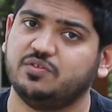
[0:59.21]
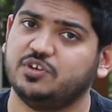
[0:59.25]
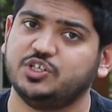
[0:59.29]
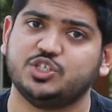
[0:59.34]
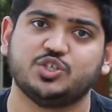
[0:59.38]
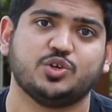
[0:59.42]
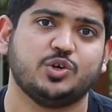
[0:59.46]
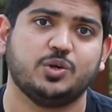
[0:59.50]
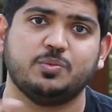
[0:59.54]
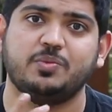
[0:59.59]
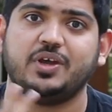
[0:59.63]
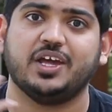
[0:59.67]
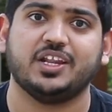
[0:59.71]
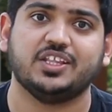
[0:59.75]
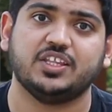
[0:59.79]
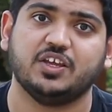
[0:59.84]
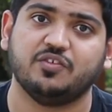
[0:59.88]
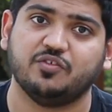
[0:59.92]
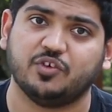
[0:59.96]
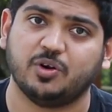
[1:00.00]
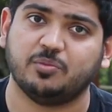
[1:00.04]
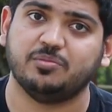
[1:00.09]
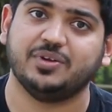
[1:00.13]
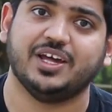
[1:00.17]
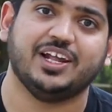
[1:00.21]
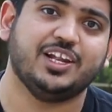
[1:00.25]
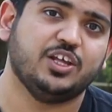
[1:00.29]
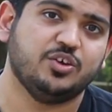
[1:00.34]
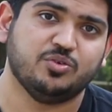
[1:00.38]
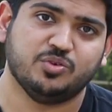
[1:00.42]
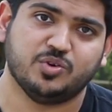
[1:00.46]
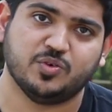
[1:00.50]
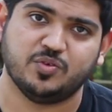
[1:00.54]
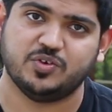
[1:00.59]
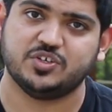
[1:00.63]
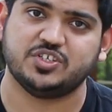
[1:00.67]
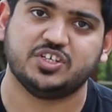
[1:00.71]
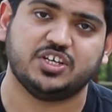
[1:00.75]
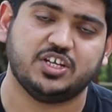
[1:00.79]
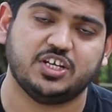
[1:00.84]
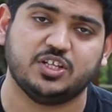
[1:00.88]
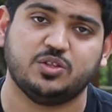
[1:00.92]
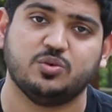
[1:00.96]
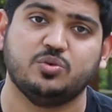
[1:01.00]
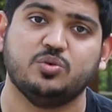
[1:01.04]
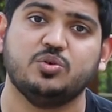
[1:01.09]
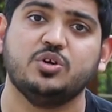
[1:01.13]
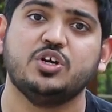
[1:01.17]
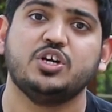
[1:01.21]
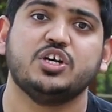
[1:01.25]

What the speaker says: which could be anything from Delhi University to